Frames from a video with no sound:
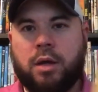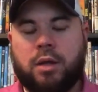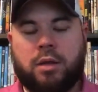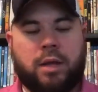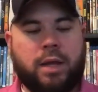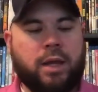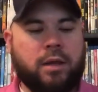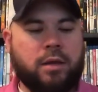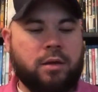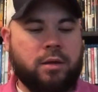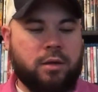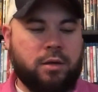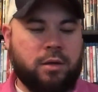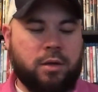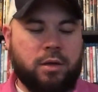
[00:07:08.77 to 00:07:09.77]
Like,
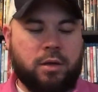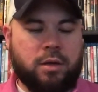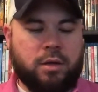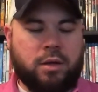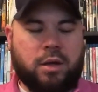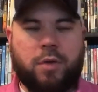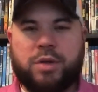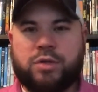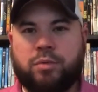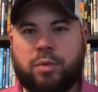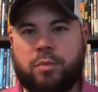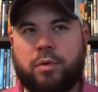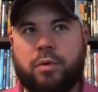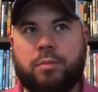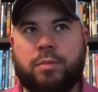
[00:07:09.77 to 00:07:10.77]
I always
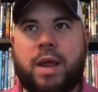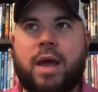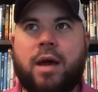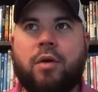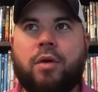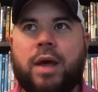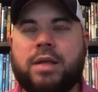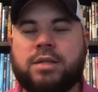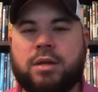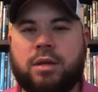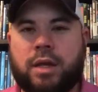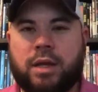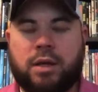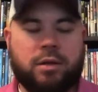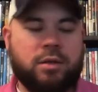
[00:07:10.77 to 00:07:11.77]
remember him now as
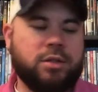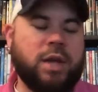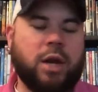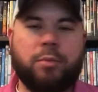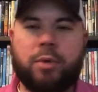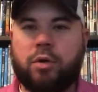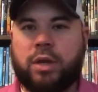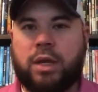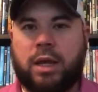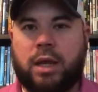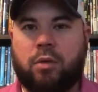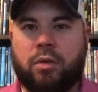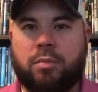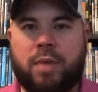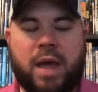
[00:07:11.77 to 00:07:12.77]
like a Sacramento King
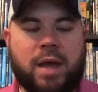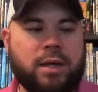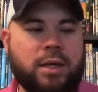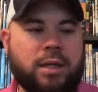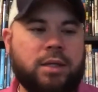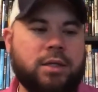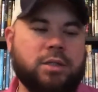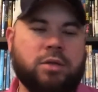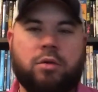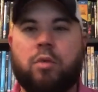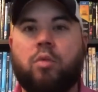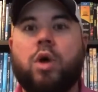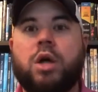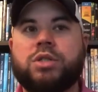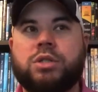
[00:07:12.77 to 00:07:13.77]
with bad knees, or a
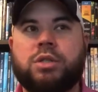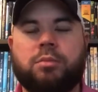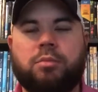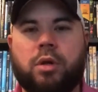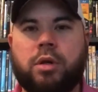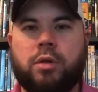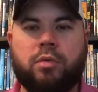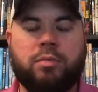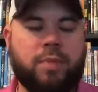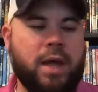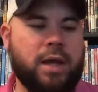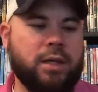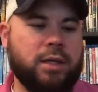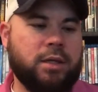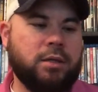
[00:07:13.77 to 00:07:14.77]
Washington Bullet with
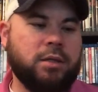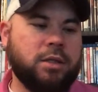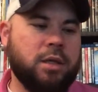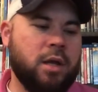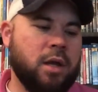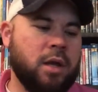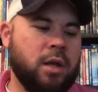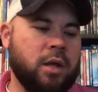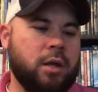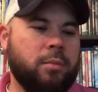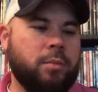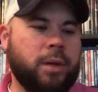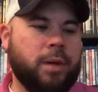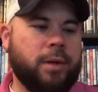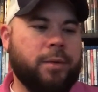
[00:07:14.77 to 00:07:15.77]
bad knees.
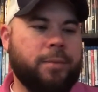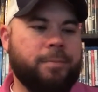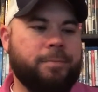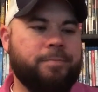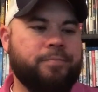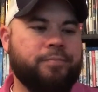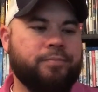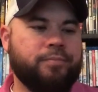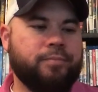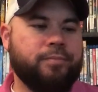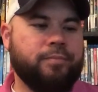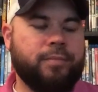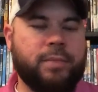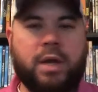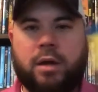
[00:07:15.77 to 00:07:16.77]
But
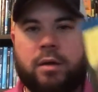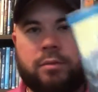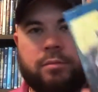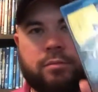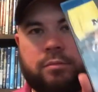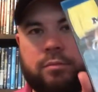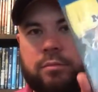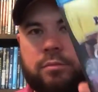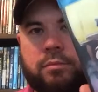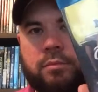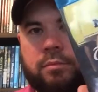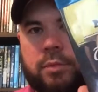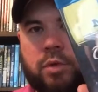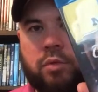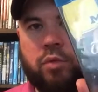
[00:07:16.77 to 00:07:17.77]
yeah,
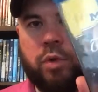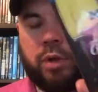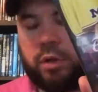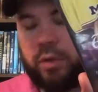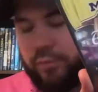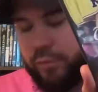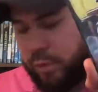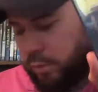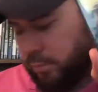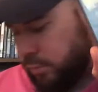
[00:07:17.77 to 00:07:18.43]
really good film.